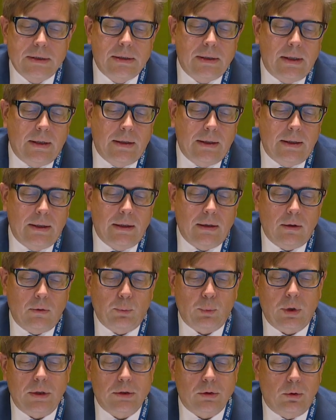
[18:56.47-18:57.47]
I now give
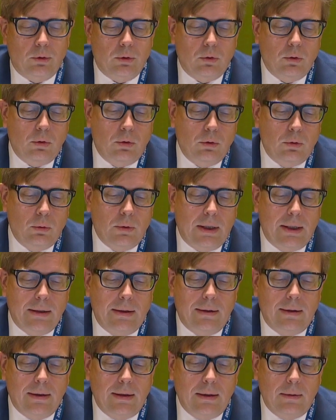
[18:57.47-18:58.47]
the floor to the
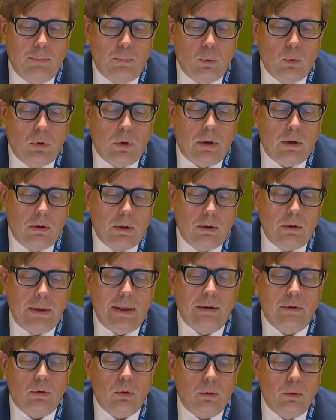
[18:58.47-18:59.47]
distinguished representative
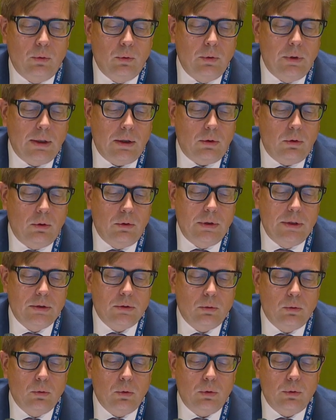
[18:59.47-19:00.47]
of Haiti
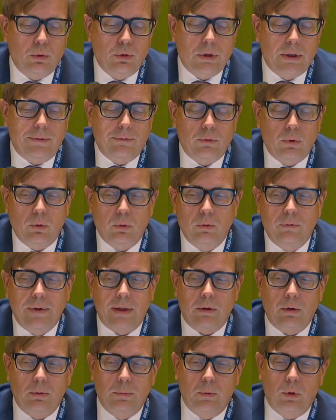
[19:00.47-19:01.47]
to
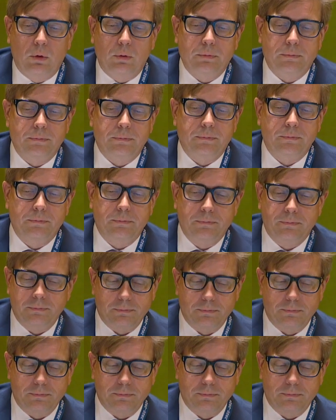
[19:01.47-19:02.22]
introduce the